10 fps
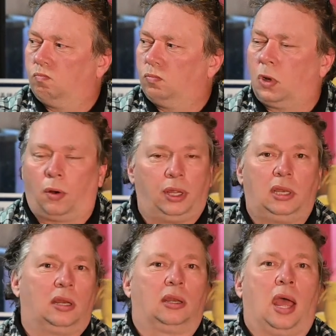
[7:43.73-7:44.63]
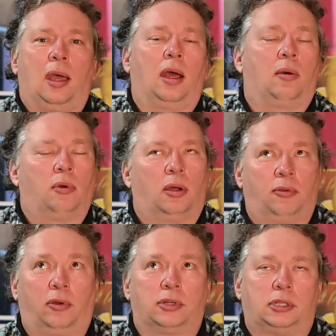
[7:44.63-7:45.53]
No, it didn't. I
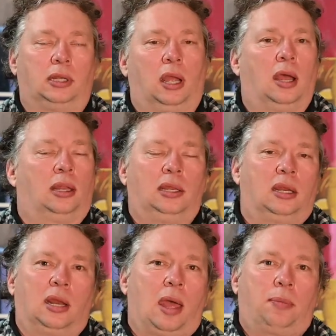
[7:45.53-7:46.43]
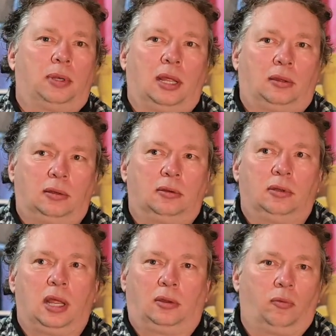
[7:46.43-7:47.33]
was thinking it didn't happen
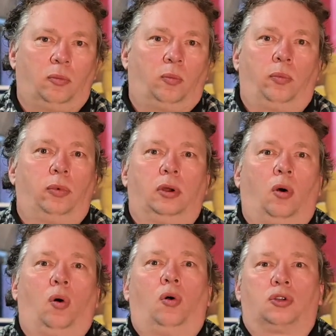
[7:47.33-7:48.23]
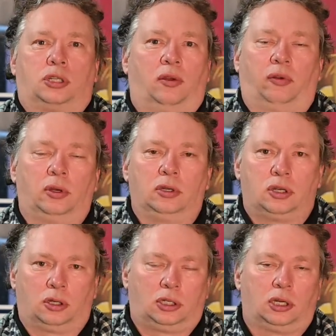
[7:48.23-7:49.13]
that all 7
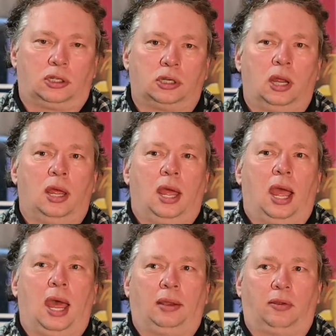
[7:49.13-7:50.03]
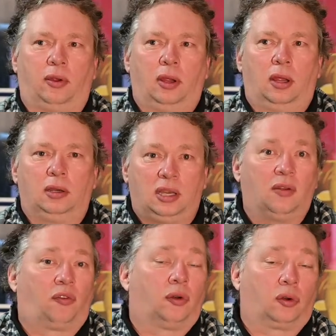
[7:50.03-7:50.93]
judges had
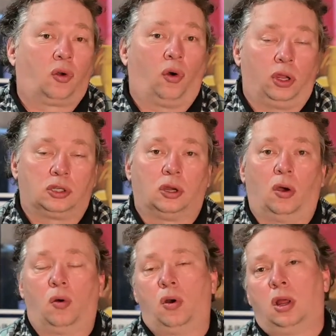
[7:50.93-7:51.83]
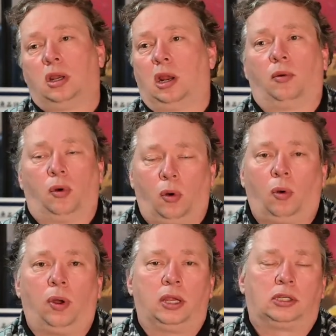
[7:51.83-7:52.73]
different koi. So there were
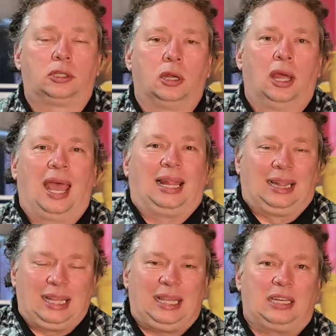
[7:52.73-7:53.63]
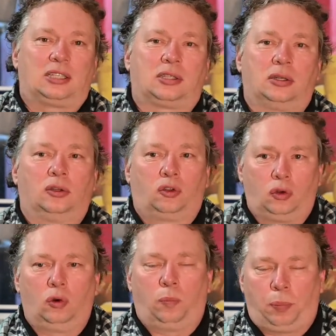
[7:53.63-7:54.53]
always at least
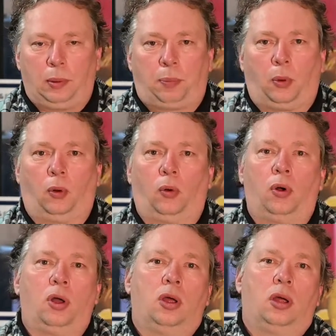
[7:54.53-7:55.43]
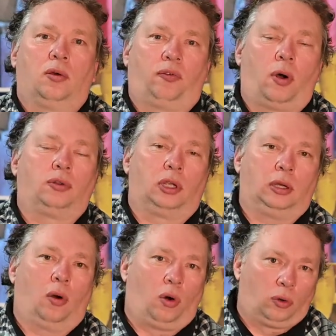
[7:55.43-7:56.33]
2 people
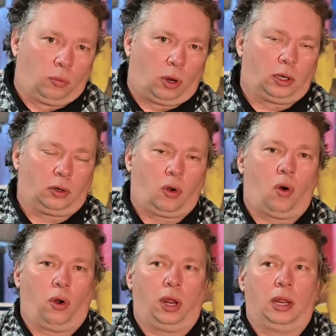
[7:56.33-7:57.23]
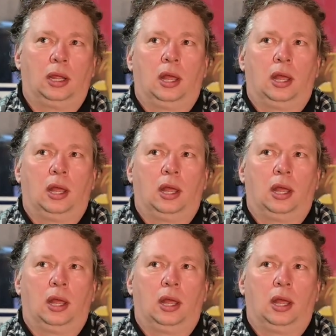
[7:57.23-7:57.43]
voting on 1 koi.